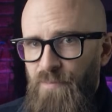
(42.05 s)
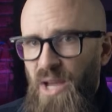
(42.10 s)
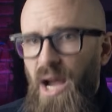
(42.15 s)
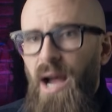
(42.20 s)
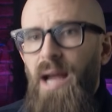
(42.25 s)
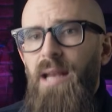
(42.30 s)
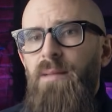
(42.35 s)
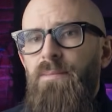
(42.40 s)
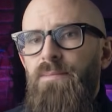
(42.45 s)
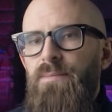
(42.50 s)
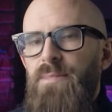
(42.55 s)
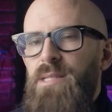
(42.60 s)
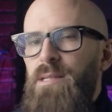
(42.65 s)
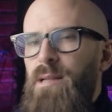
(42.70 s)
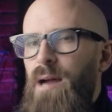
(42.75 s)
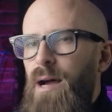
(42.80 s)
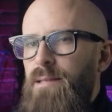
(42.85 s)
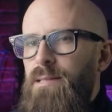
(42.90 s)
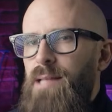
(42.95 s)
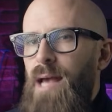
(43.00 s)
The hilum
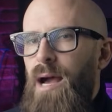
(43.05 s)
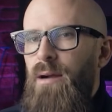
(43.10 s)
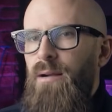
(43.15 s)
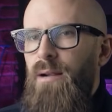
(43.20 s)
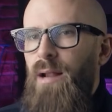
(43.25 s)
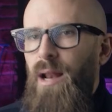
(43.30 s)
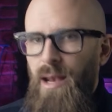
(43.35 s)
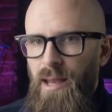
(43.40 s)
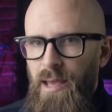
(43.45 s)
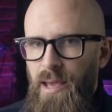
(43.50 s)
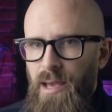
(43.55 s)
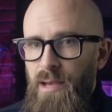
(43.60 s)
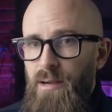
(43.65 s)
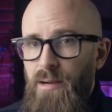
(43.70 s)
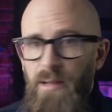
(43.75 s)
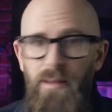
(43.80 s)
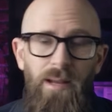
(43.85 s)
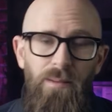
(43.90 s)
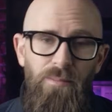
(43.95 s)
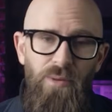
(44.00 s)
starts out clear
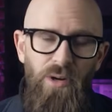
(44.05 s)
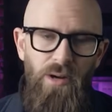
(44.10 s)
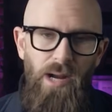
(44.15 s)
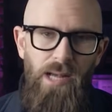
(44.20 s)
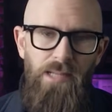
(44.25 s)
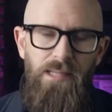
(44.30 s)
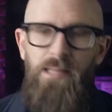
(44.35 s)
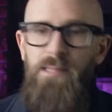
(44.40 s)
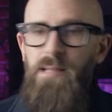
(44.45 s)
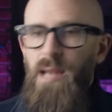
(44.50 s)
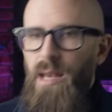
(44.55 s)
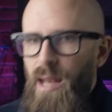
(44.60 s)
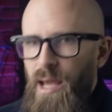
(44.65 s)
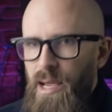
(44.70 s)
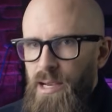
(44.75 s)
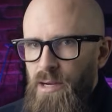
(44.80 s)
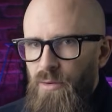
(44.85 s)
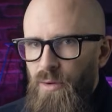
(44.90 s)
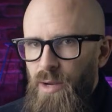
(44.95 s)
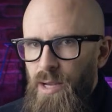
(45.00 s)
and then progresses to
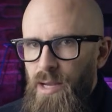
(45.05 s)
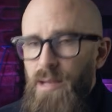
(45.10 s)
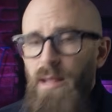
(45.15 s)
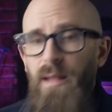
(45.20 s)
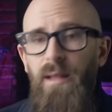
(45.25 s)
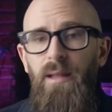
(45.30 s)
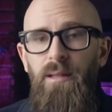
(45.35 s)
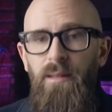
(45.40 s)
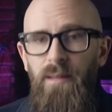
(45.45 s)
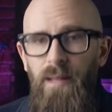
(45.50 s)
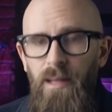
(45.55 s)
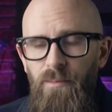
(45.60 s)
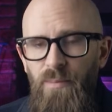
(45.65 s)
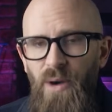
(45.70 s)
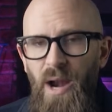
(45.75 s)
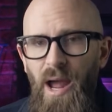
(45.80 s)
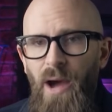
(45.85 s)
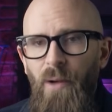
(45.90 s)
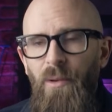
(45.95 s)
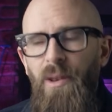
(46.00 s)
light green and then
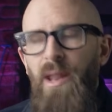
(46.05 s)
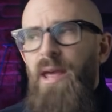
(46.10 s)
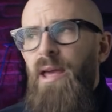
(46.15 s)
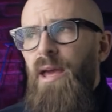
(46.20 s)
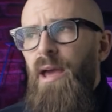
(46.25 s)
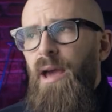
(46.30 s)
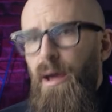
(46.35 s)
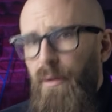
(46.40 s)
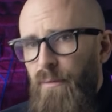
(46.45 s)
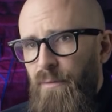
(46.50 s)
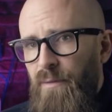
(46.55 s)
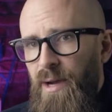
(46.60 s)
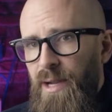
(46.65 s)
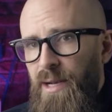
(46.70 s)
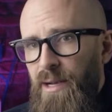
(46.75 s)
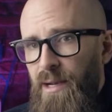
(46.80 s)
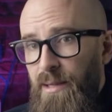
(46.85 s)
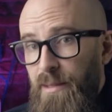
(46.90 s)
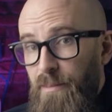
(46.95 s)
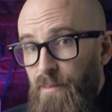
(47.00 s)
brown and
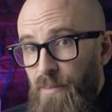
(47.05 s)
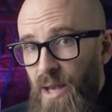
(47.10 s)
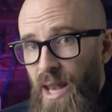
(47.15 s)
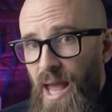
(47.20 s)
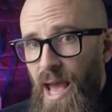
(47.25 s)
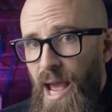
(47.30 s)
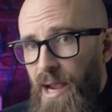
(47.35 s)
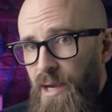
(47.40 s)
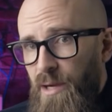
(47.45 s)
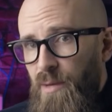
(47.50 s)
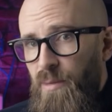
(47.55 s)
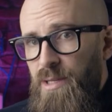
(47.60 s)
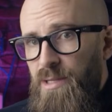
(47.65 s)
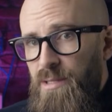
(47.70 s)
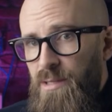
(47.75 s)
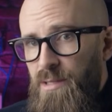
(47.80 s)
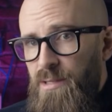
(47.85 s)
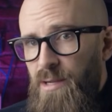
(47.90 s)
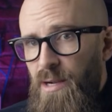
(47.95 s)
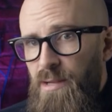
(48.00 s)
finally black,
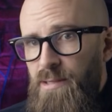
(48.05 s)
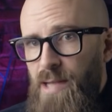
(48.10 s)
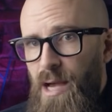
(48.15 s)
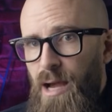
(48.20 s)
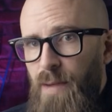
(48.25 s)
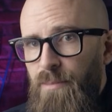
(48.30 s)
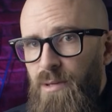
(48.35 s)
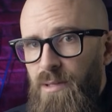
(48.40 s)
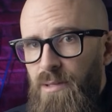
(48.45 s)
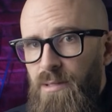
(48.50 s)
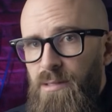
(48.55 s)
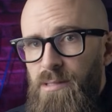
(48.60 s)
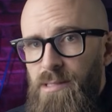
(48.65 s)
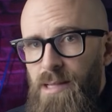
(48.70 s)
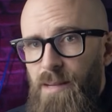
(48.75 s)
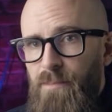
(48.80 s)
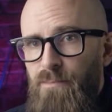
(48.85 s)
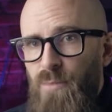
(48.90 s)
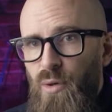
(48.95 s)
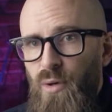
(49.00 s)
which shows up on
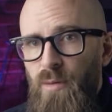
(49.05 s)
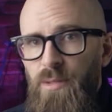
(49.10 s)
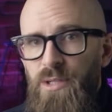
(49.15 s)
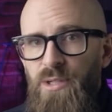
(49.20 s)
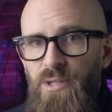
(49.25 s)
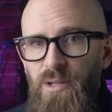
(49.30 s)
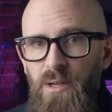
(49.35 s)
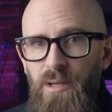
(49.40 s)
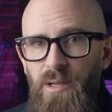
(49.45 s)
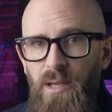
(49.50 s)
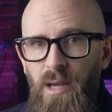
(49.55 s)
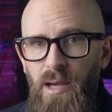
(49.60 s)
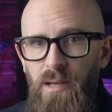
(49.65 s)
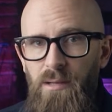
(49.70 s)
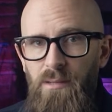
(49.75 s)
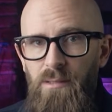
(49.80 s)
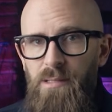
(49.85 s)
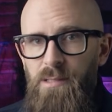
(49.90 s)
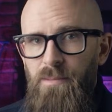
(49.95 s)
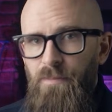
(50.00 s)
some more mature
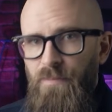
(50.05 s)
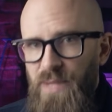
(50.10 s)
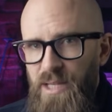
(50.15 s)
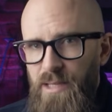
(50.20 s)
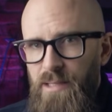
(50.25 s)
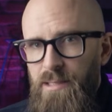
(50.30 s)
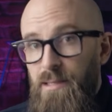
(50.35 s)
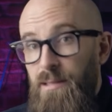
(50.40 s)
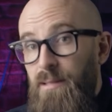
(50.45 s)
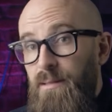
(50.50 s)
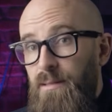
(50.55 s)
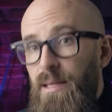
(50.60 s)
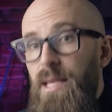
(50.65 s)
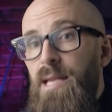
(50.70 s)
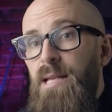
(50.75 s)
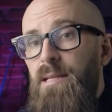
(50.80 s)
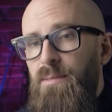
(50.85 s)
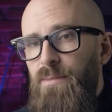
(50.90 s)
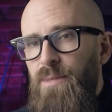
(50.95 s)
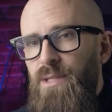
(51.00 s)
kernels. It is
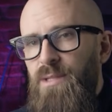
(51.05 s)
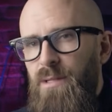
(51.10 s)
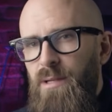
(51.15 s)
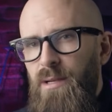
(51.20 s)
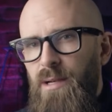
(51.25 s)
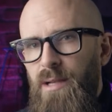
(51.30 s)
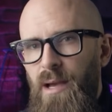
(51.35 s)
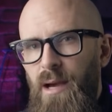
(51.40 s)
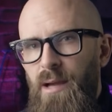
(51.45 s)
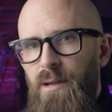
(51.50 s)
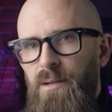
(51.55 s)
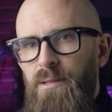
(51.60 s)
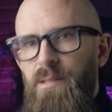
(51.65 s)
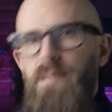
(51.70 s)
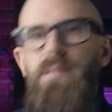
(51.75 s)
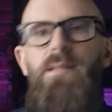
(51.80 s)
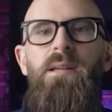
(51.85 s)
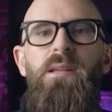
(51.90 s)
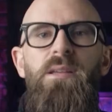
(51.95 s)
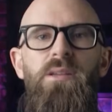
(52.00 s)
these mature
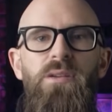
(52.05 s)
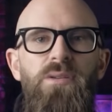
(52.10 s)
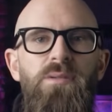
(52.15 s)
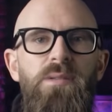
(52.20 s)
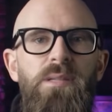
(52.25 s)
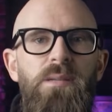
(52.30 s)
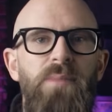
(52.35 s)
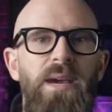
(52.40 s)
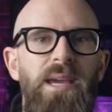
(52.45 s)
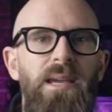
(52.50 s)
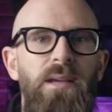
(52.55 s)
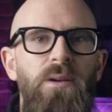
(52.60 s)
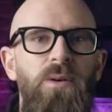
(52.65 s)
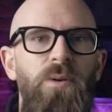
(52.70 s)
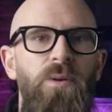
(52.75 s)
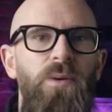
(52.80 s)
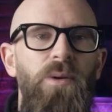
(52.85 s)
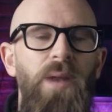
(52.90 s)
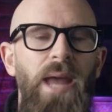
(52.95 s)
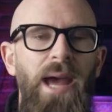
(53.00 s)
kernels that are used to make
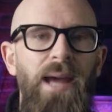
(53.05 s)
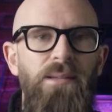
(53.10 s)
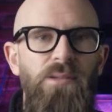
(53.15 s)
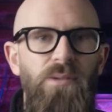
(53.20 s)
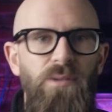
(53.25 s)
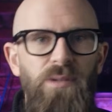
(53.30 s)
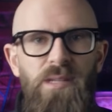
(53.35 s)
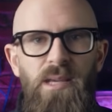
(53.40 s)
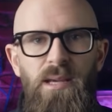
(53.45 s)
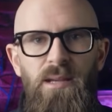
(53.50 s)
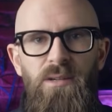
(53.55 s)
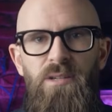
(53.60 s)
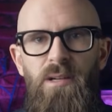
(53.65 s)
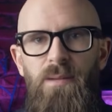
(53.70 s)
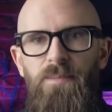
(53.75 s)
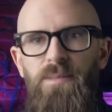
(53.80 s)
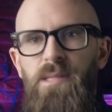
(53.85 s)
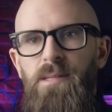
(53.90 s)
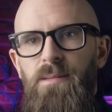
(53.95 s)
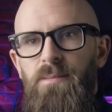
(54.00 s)
corn and tortilla
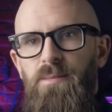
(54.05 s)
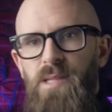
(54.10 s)
chips.